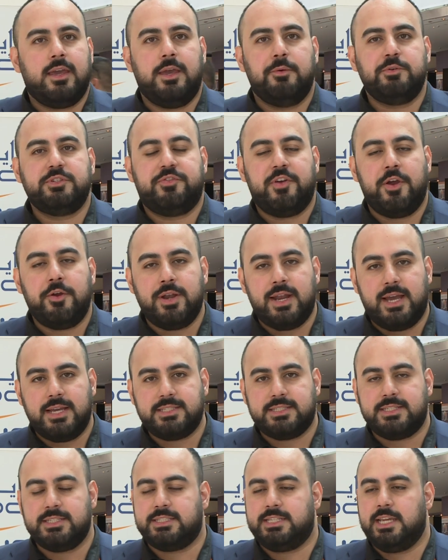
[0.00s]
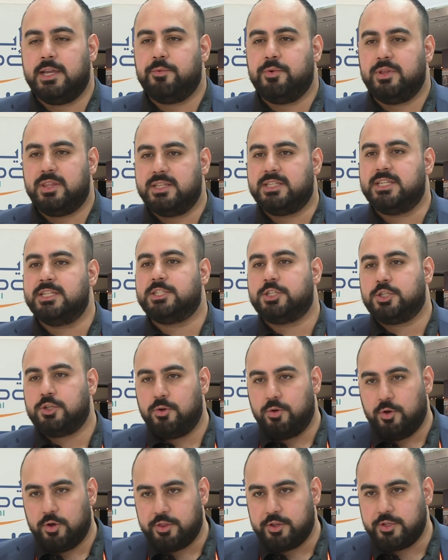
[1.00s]
It was very nice this year with the
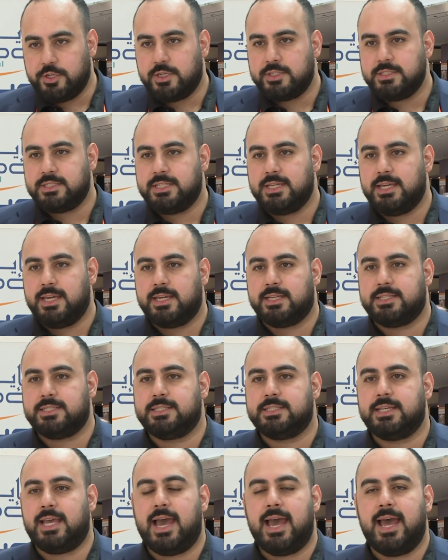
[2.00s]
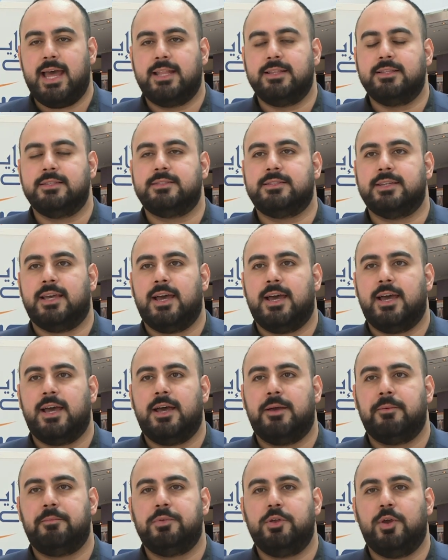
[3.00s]
digital orthodontics, and
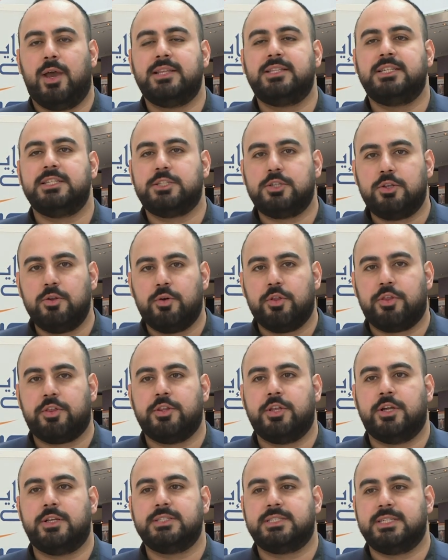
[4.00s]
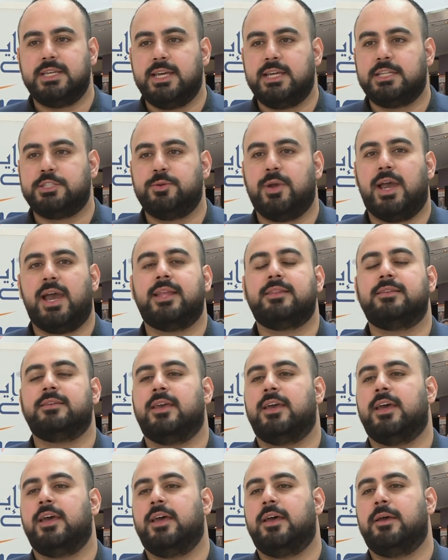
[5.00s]
you had digital orthodontics, you had
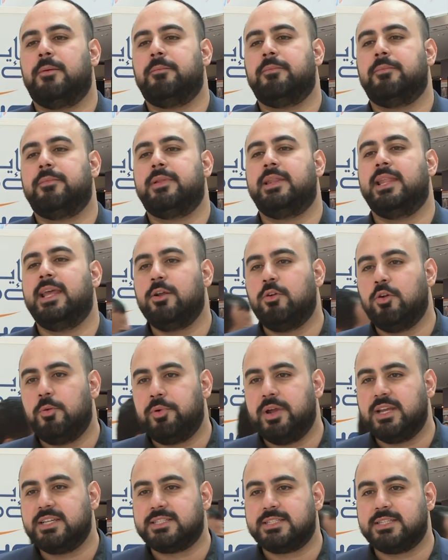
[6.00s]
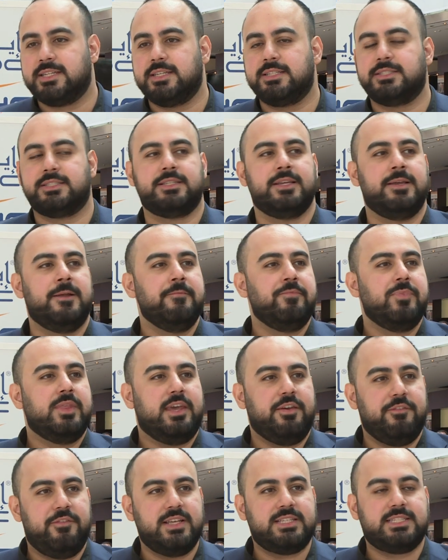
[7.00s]
lingual braces,
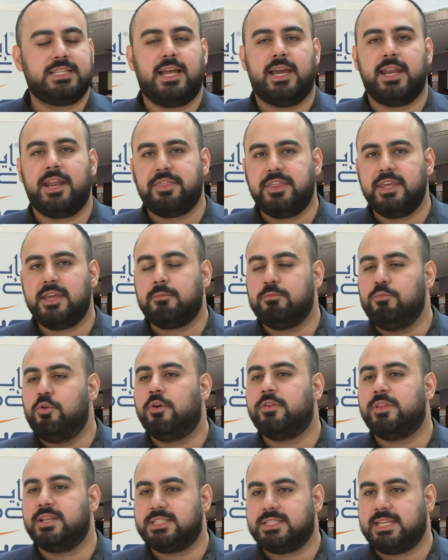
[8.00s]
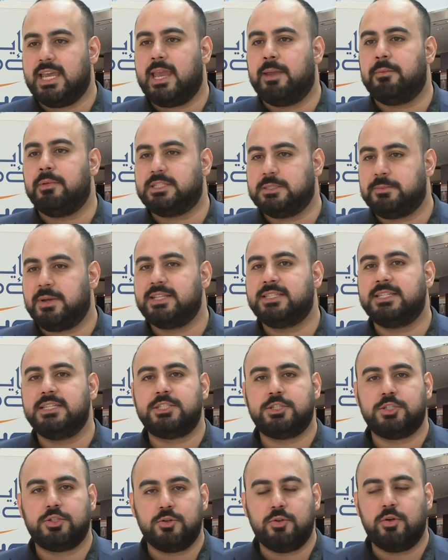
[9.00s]
Invisalign. I think more of the same. It's about
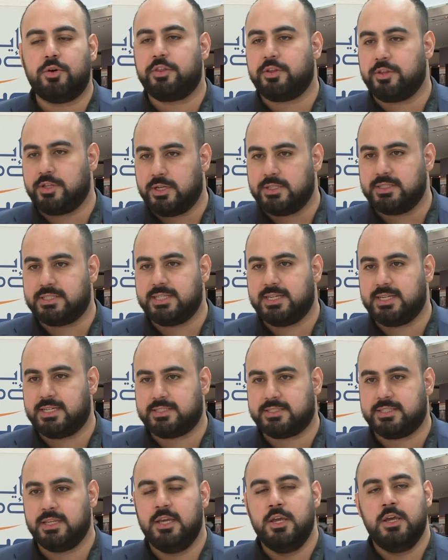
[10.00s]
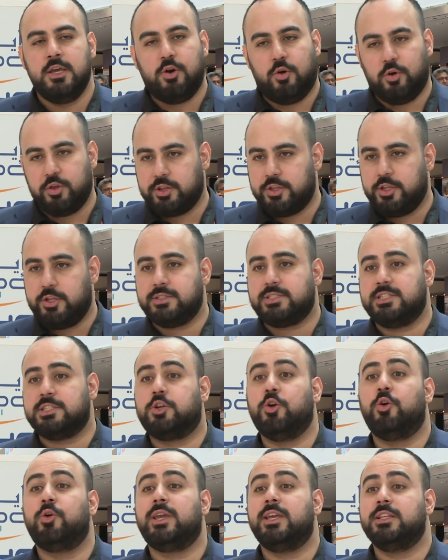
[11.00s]
digital orthodontics,
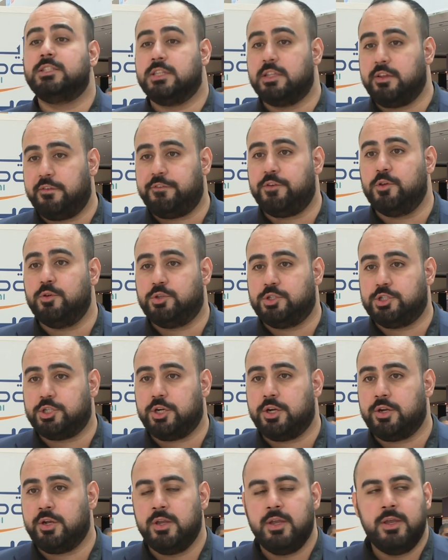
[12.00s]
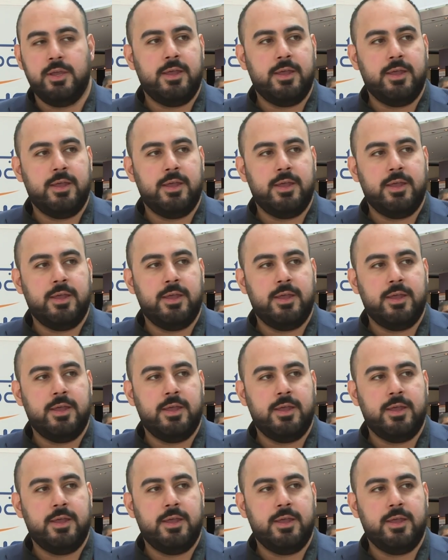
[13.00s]
orthodontics going into the future.